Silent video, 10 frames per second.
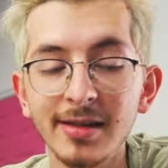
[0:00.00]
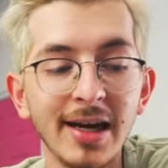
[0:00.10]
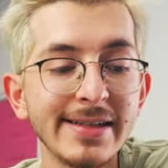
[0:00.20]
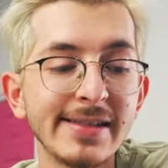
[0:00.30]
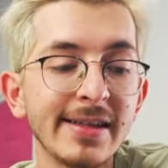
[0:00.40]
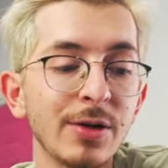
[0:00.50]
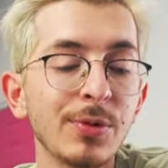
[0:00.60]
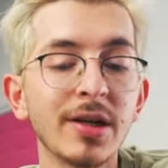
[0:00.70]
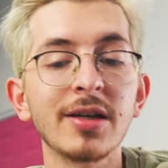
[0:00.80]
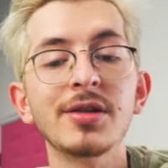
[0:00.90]
The last thing that
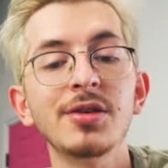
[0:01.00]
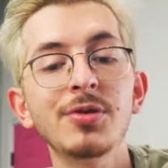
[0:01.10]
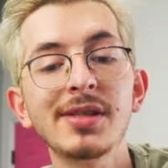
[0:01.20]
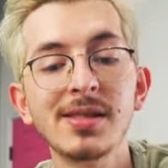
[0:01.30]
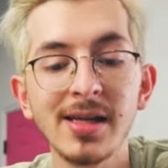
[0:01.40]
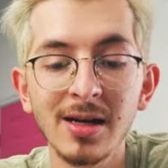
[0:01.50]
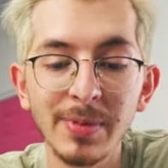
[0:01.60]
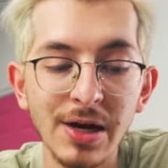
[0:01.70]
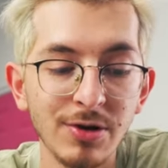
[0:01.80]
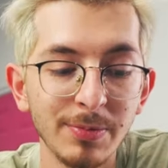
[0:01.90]
we're gonna do is set up
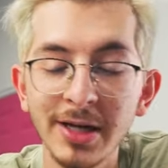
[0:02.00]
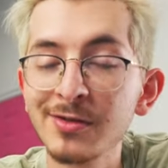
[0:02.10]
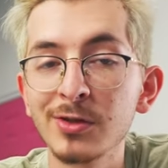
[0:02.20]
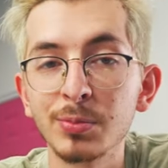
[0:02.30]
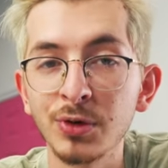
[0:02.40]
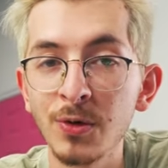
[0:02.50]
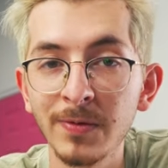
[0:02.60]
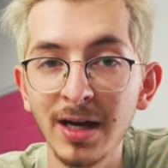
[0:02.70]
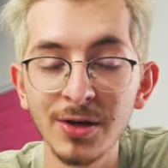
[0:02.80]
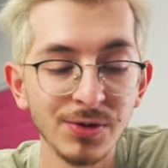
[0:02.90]
our picture
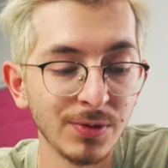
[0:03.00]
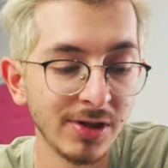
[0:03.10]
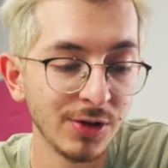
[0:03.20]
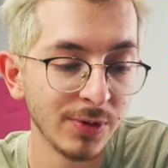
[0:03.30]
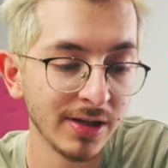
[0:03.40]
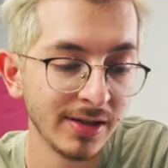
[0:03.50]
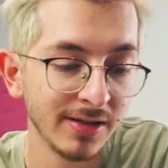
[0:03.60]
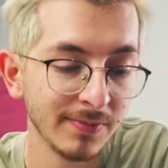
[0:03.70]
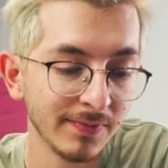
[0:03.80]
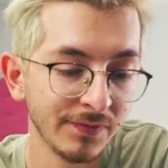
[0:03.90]
profiles really
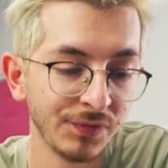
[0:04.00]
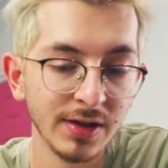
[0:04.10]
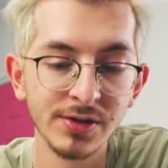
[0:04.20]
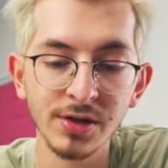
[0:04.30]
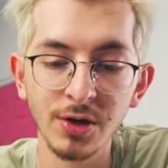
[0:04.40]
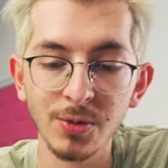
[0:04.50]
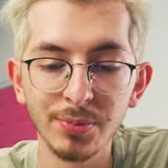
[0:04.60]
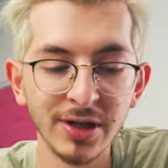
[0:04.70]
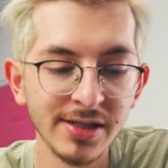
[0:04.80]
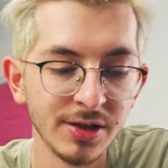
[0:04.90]
quickly. So
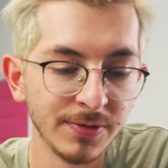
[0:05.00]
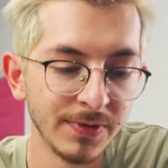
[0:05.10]
press your